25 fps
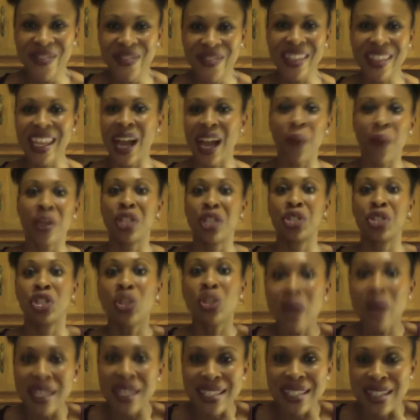I want to
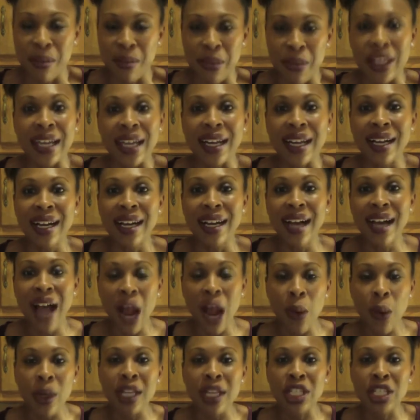chew on something. I
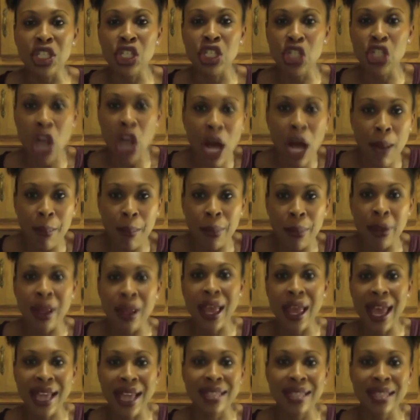want to chomp
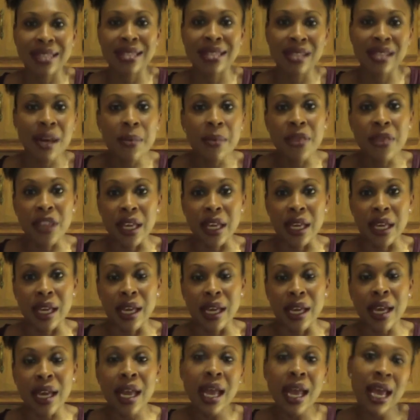at something.
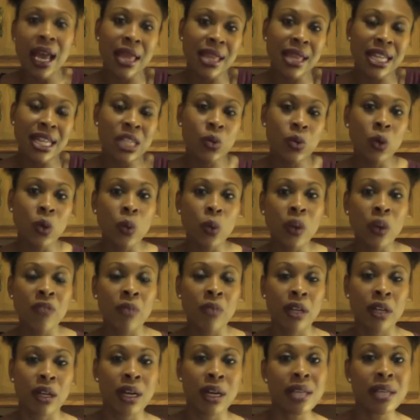And that's what we've
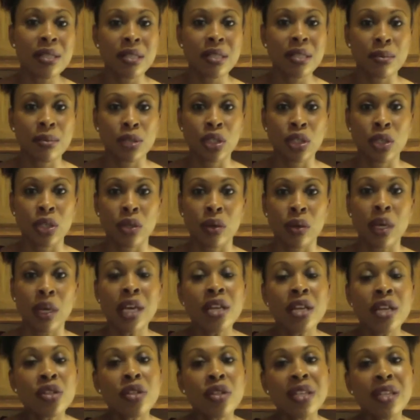been accustomed to.
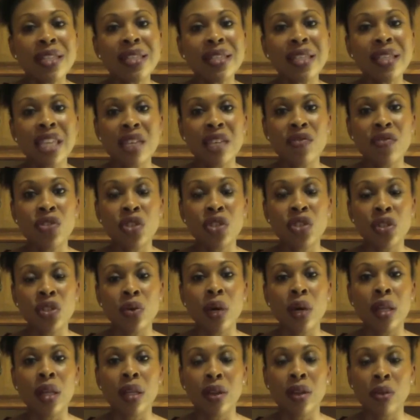So this gives
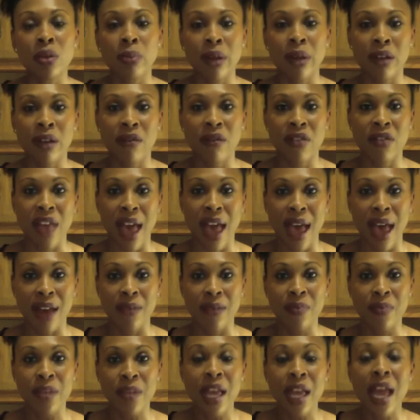you a little bit of that.
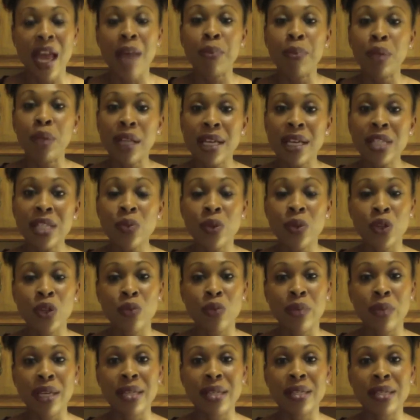And plus, when you
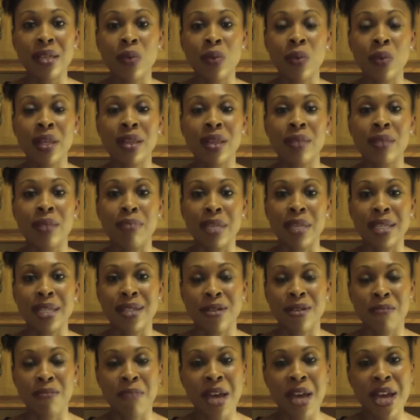mix it with the
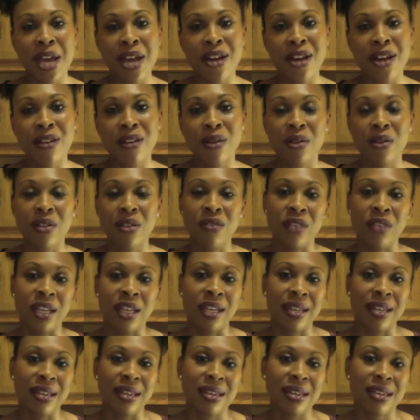miso mayo or the
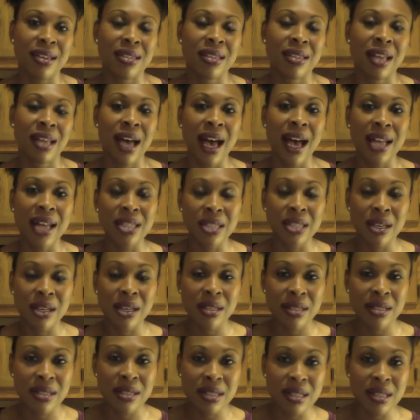Veganese and the hot
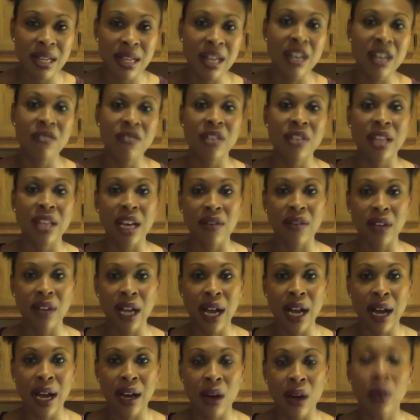sauce and stuff and the
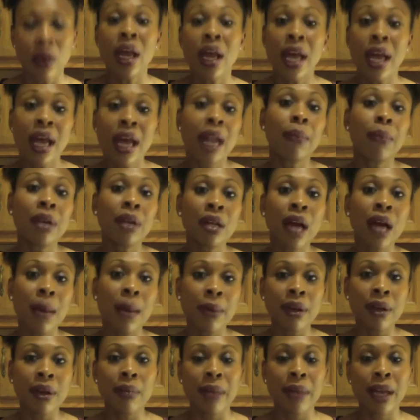avocado, and
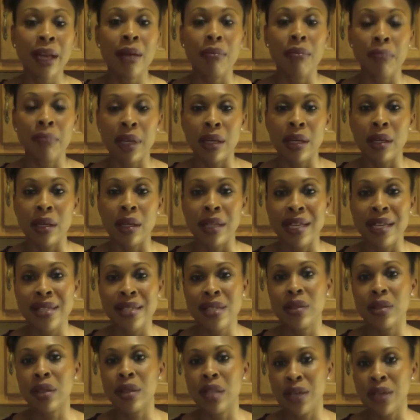I'm gonna make a meal, a
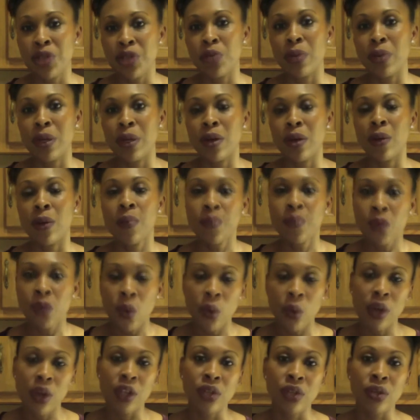nice little lunch meal
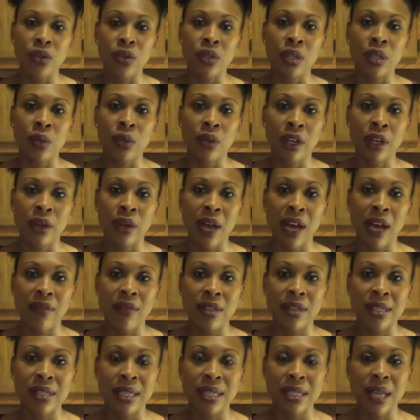where you
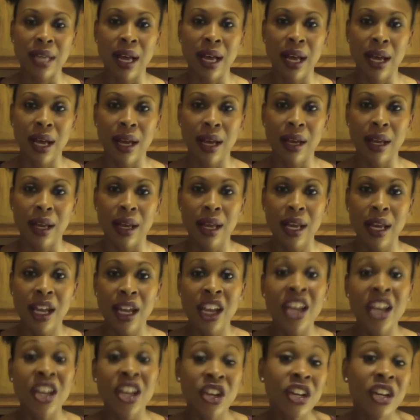have the seitan,
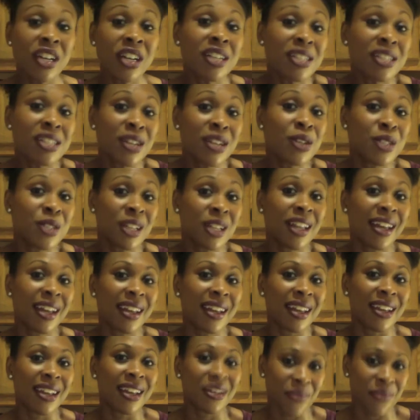you're gonna start to
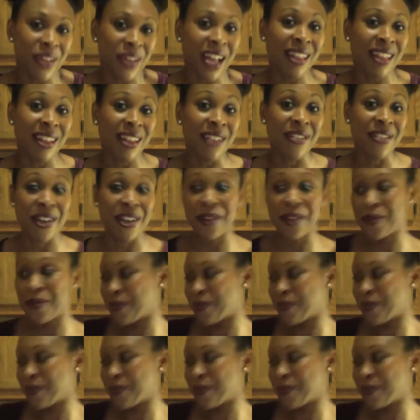like it. I love it.